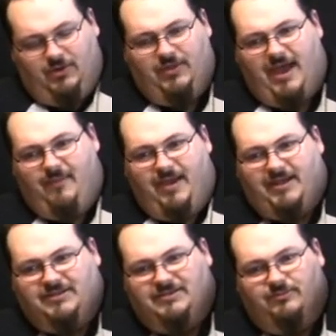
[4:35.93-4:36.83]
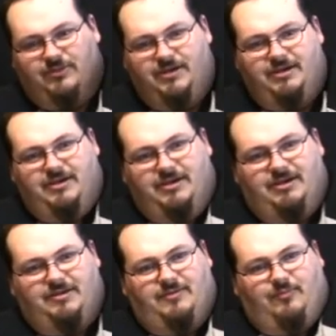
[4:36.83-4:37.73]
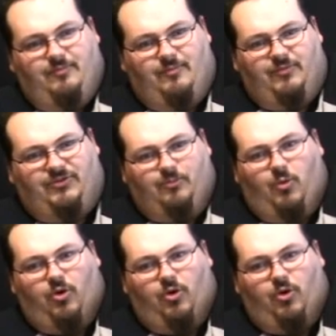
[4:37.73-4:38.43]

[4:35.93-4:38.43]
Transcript: doing that, making some some